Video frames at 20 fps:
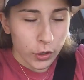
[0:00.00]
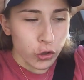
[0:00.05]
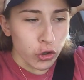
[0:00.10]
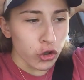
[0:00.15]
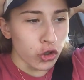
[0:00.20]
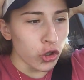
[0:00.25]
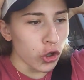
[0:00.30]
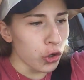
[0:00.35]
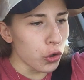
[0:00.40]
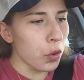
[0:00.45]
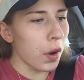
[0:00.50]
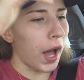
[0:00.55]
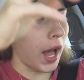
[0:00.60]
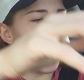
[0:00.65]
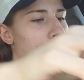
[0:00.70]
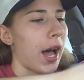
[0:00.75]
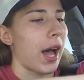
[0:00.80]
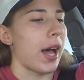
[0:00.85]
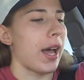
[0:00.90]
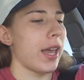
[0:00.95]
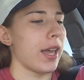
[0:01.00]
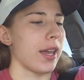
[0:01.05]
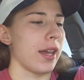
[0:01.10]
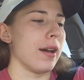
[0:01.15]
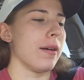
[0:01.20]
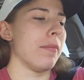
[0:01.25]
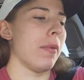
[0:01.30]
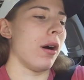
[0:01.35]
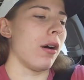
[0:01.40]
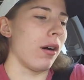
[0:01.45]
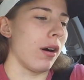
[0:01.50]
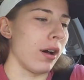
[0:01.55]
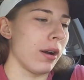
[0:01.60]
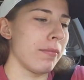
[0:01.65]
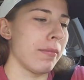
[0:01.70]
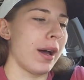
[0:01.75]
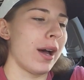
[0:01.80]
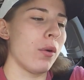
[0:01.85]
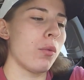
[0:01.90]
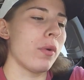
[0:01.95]
So I am
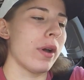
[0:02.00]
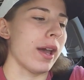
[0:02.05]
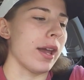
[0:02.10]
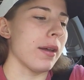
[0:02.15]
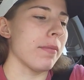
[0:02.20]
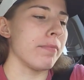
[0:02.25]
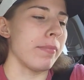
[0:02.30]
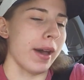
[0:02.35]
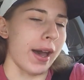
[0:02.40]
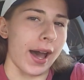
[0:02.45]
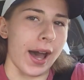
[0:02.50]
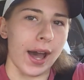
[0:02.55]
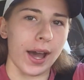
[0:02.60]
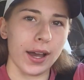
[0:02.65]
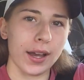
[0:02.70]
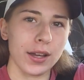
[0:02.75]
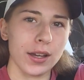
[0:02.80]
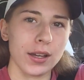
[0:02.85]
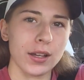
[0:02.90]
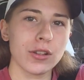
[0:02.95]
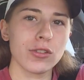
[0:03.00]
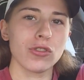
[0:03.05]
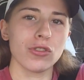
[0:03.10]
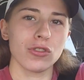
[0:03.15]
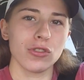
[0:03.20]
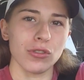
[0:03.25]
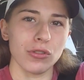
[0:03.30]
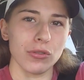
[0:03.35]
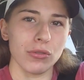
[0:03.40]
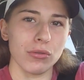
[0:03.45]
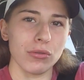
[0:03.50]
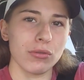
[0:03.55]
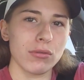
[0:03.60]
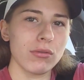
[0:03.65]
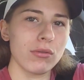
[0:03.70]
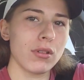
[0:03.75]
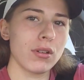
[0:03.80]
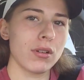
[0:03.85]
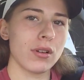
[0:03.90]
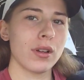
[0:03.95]
on my way back
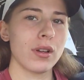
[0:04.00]
to